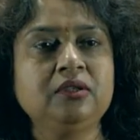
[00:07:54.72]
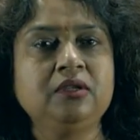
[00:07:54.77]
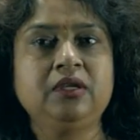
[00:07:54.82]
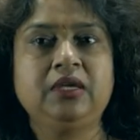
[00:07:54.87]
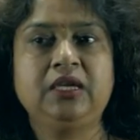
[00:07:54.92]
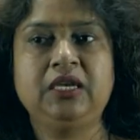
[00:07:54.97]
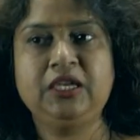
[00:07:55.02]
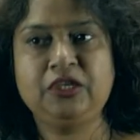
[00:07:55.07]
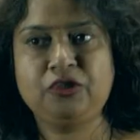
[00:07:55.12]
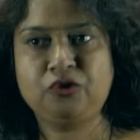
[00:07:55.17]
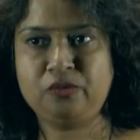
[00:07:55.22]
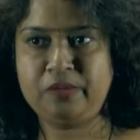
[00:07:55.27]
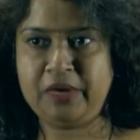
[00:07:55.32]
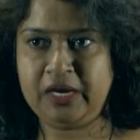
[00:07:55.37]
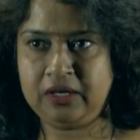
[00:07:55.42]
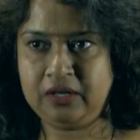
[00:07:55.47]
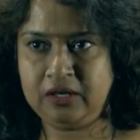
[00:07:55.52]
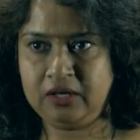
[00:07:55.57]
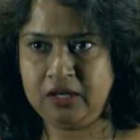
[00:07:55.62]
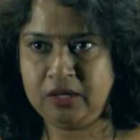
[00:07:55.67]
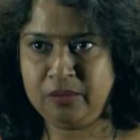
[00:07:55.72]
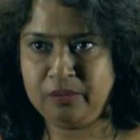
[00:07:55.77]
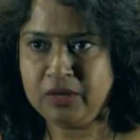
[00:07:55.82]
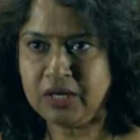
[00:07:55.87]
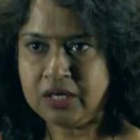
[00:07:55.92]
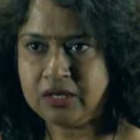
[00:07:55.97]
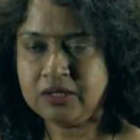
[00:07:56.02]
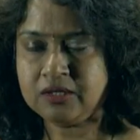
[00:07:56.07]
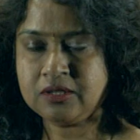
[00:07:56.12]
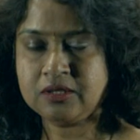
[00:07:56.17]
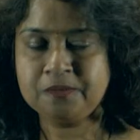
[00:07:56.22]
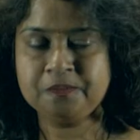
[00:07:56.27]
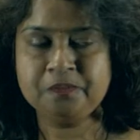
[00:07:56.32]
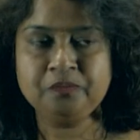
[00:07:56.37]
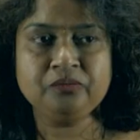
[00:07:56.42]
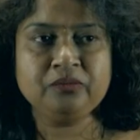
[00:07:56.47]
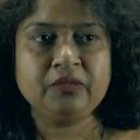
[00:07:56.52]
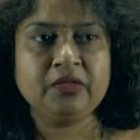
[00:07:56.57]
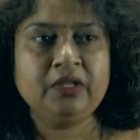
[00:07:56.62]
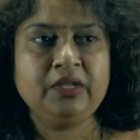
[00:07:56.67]
Electromagnetic means
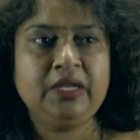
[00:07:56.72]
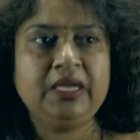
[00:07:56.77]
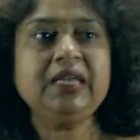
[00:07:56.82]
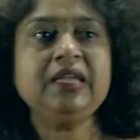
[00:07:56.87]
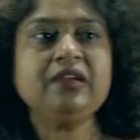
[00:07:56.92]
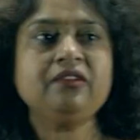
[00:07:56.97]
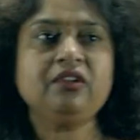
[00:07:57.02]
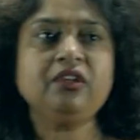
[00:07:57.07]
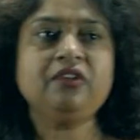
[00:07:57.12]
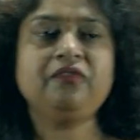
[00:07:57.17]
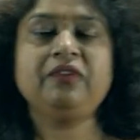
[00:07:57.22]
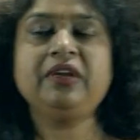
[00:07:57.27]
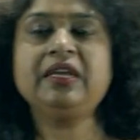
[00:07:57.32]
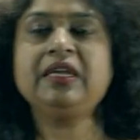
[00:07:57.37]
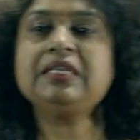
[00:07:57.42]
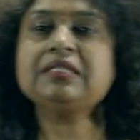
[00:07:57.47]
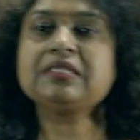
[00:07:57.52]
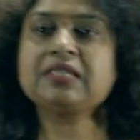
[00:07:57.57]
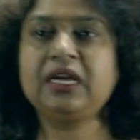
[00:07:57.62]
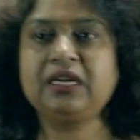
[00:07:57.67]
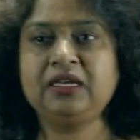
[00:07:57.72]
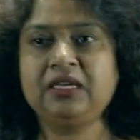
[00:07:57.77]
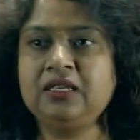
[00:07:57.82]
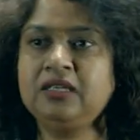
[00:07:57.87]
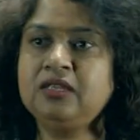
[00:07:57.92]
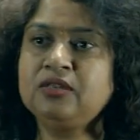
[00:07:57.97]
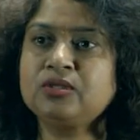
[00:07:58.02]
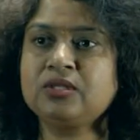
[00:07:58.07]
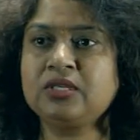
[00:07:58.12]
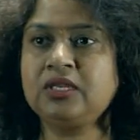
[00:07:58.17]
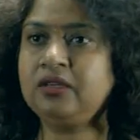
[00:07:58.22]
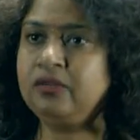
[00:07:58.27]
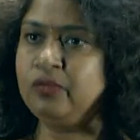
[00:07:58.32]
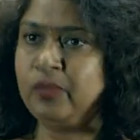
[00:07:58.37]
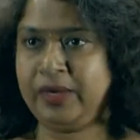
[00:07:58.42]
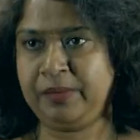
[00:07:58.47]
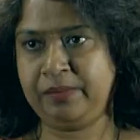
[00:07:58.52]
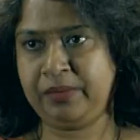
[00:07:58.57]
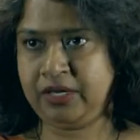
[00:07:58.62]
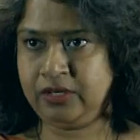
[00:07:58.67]
electric field is continuously
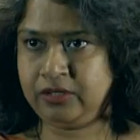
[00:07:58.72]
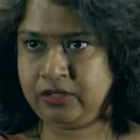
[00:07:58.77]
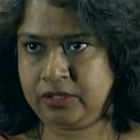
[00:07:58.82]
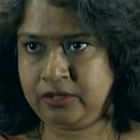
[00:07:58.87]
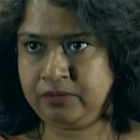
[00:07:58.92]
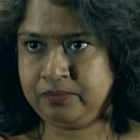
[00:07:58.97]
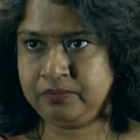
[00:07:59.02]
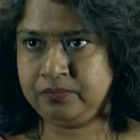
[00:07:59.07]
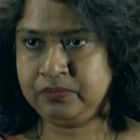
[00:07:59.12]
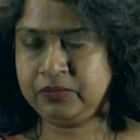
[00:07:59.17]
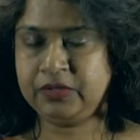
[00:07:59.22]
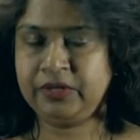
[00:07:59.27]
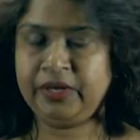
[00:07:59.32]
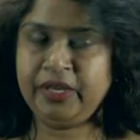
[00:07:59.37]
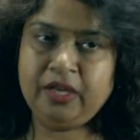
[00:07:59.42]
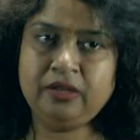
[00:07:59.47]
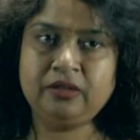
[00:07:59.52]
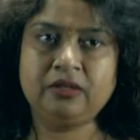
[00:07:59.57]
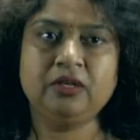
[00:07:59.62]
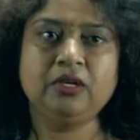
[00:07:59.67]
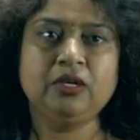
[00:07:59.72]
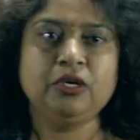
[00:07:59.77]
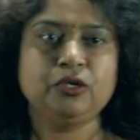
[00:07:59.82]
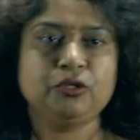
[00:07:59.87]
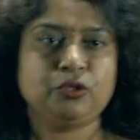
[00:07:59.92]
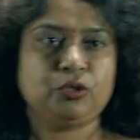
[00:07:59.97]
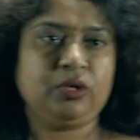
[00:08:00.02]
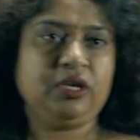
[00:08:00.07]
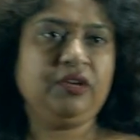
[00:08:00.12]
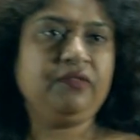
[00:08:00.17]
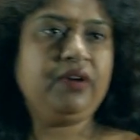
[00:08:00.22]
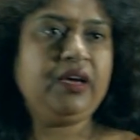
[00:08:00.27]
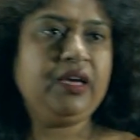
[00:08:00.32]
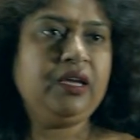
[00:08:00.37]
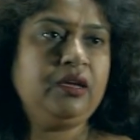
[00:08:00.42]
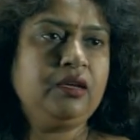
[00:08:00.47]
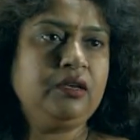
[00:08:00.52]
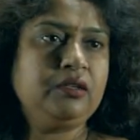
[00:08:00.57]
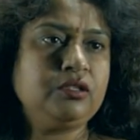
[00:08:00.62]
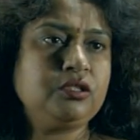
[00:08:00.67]
vibrating, right. So, if
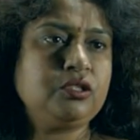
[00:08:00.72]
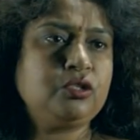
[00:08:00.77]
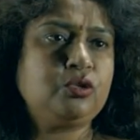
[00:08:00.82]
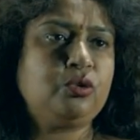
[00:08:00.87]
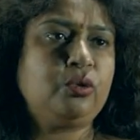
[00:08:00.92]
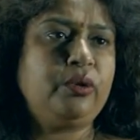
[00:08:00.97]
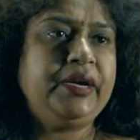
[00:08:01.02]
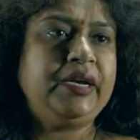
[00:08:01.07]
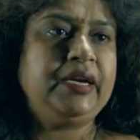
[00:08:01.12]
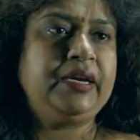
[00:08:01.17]
I just draw it